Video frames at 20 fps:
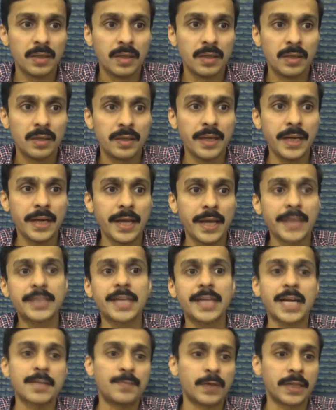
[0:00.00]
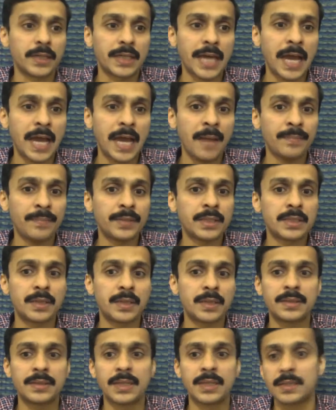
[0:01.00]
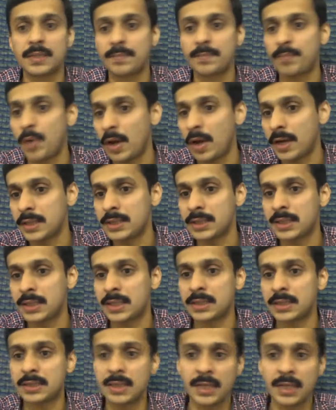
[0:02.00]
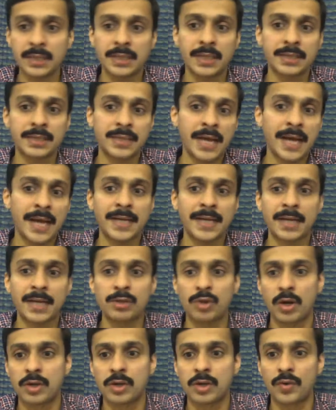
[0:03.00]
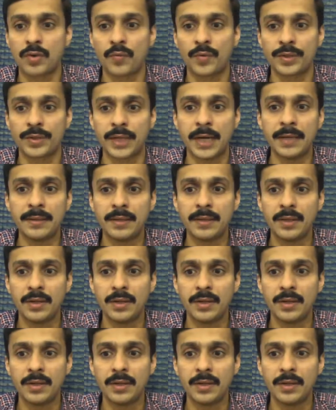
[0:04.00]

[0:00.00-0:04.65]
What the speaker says: Right? HR has put a cap, there's a policy, there is this, there is that, and so on and so forth, right?